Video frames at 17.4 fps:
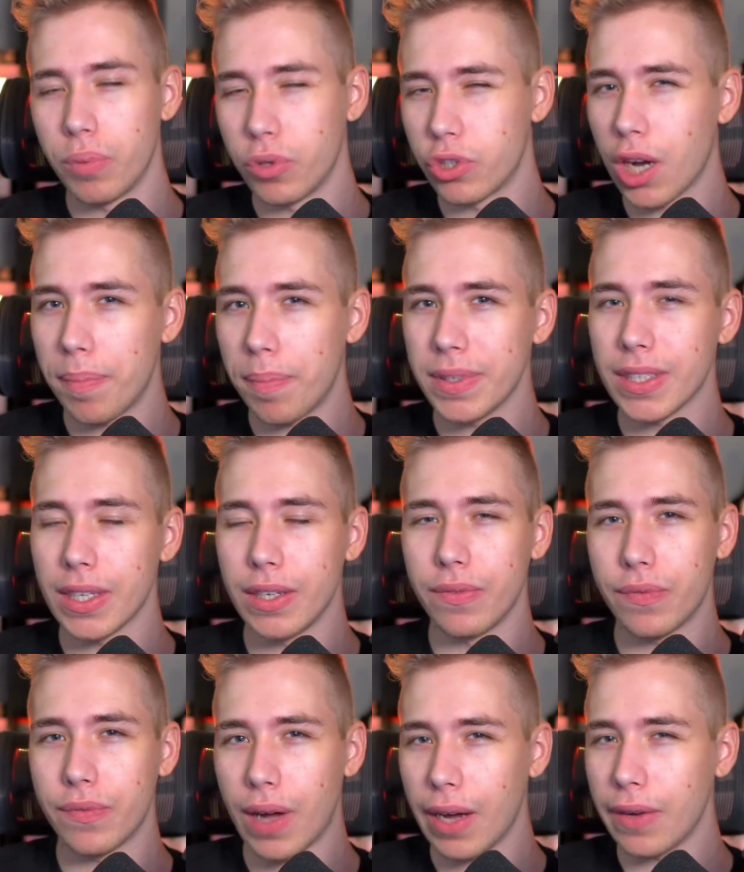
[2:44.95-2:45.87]
which happens in
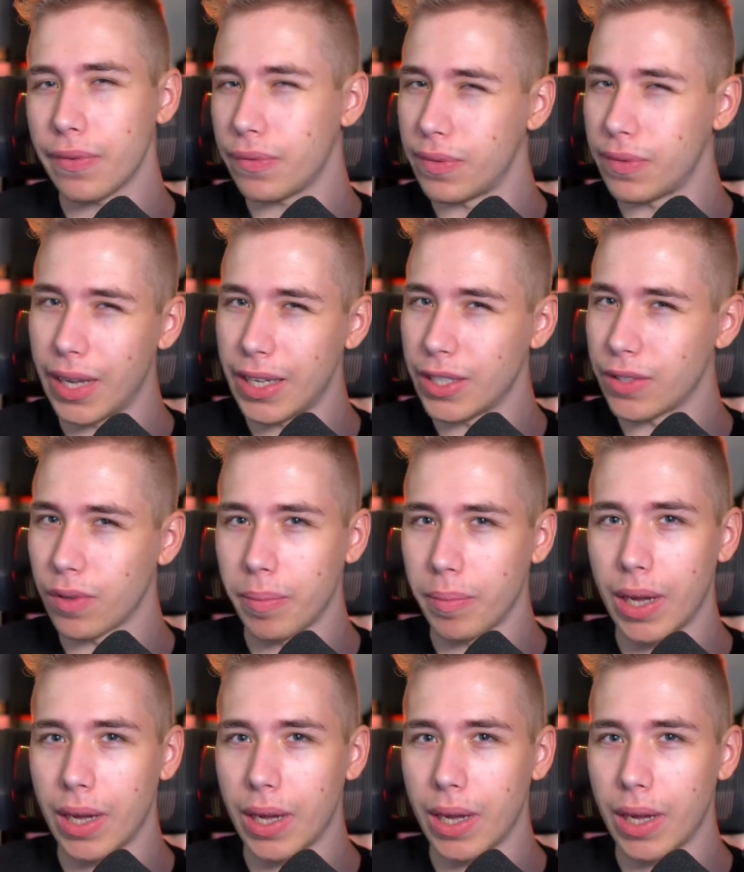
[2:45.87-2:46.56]
5 days from